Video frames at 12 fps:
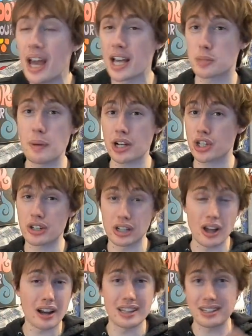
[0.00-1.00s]
especially in a
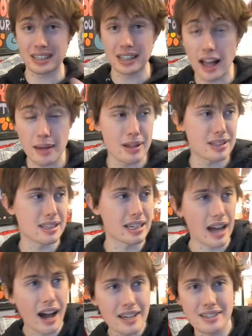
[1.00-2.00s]
lot of these climates, like
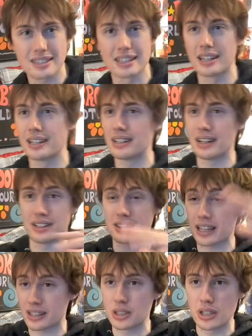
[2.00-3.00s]
Iceland, and it's
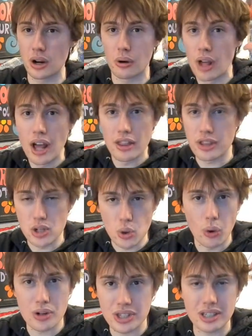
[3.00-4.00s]
like, you know, the
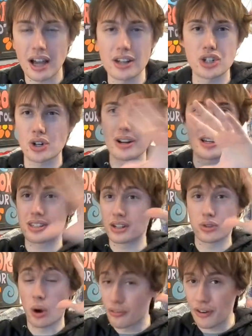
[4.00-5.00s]
Norse countries, and it's
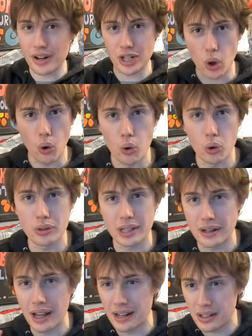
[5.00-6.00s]
all very cold,
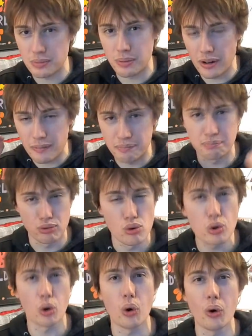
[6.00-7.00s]
and it's very
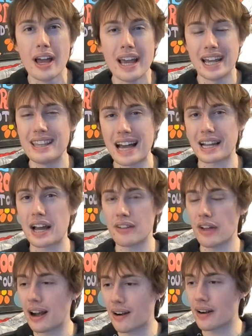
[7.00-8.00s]
brutal in that kind of
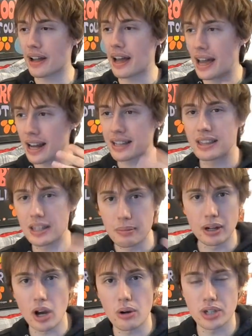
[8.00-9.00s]
area, and I think
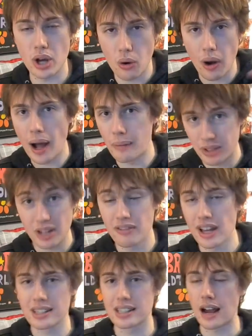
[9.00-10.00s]
Makoto
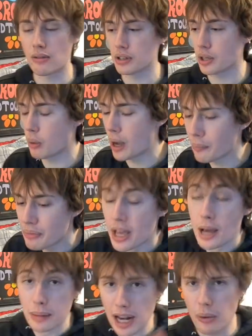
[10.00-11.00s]
conveys that really well.
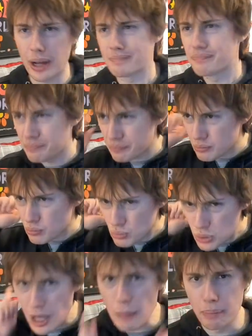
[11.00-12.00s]
But anyway,
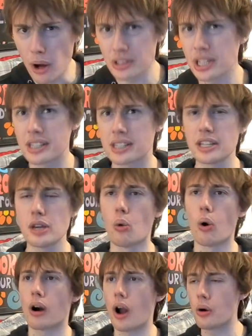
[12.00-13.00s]
Baltic Sea
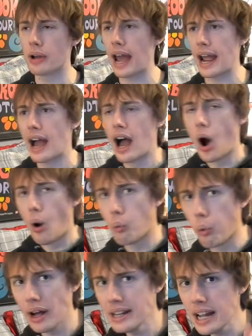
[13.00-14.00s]
War, okay,
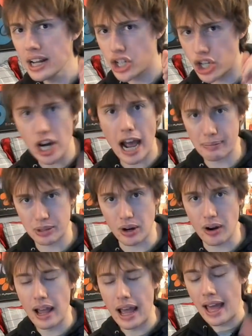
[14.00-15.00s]
one
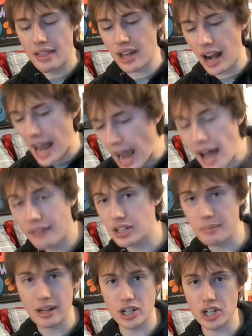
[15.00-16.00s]
chapter that I have to
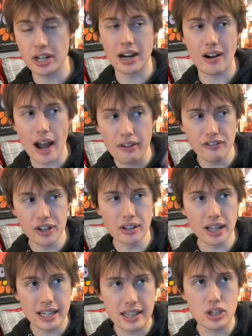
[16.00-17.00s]
mention here. I feel
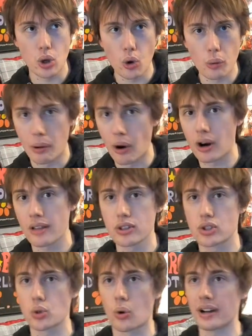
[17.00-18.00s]
like this whole part of the
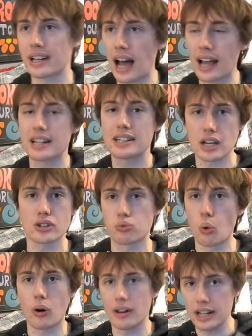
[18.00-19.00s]
story kind of does
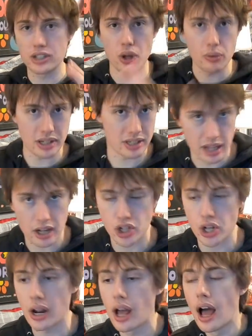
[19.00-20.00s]
warrant its own
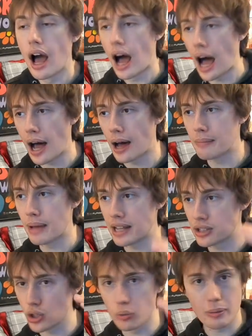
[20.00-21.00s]
discussion. And
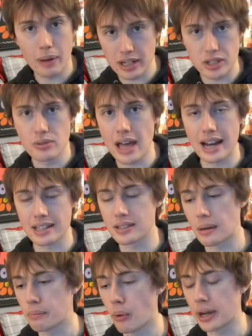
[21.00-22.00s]
so we might do that at some
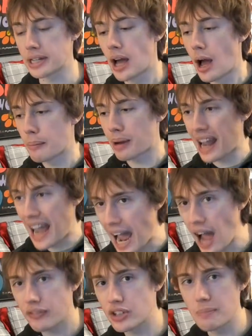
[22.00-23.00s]
point. But I
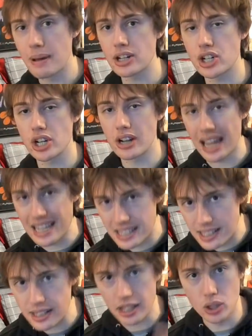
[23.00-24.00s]
have to mention a
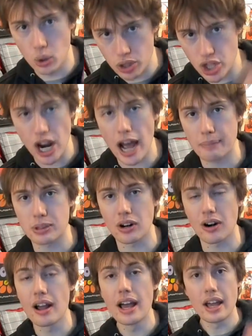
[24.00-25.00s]
single
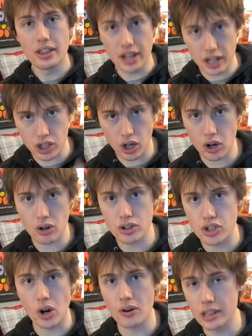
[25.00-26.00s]
chapter that occurs
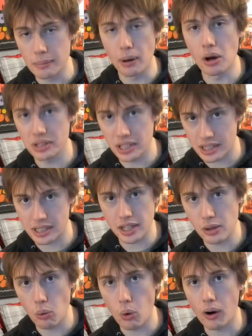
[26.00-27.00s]
during the Baltic Sea
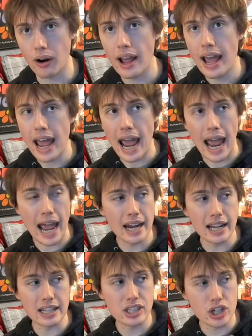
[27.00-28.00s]
War. And
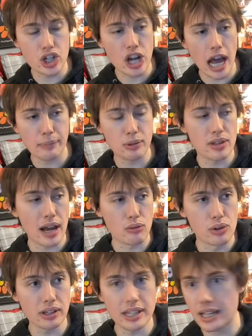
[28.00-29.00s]
it's a chapter that
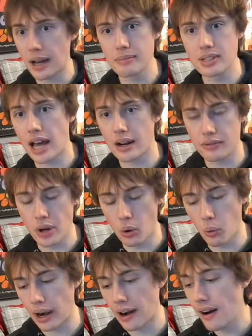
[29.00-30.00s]
really comes out of
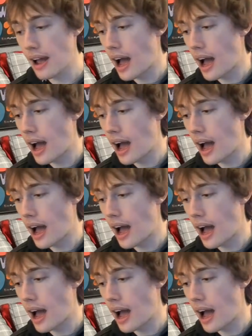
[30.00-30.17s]
nowhere.